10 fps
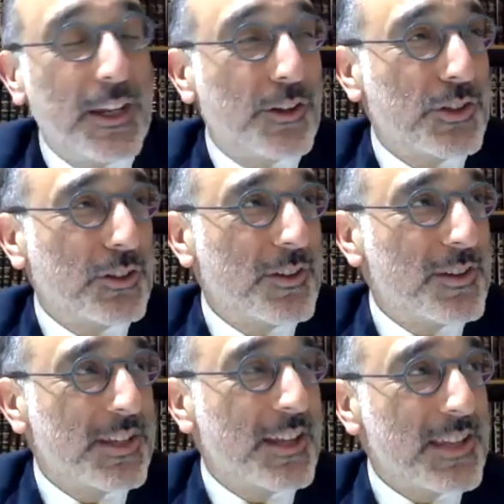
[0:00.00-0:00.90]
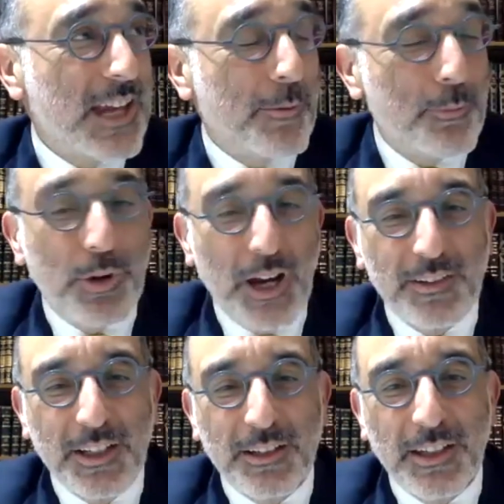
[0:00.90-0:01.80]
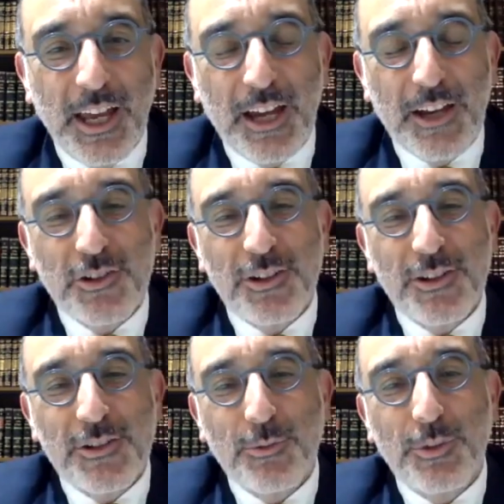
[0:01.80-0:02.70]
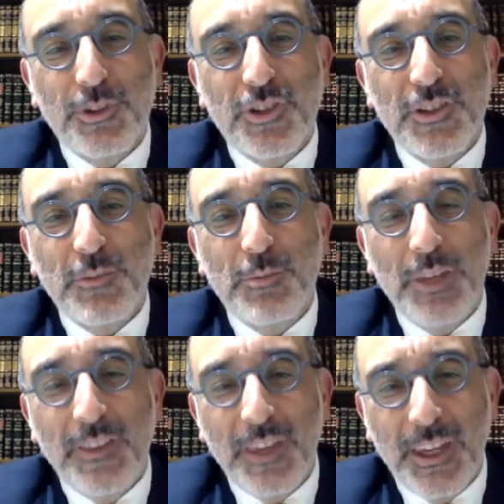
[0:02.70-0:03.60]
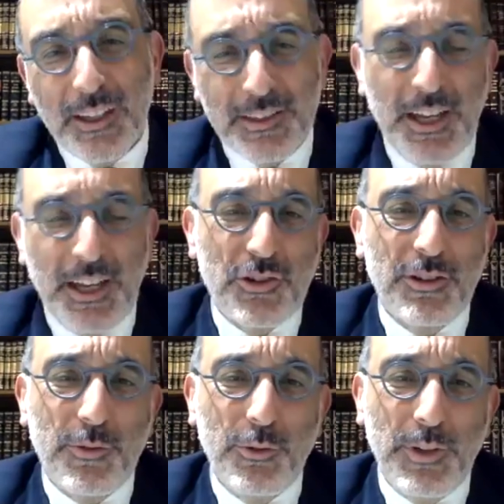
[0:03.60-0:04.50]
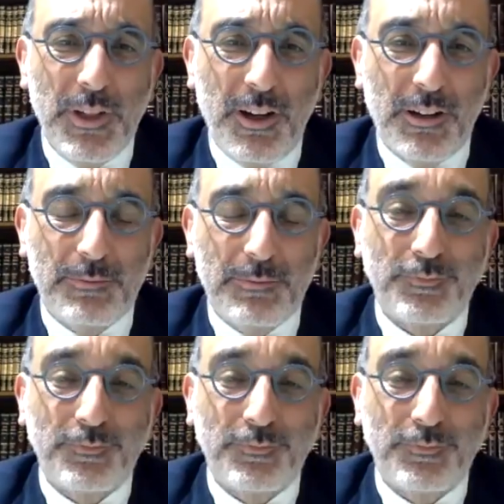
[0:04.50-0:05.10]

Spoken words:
in a certain sense, our practical actions will just be the extension of who we are.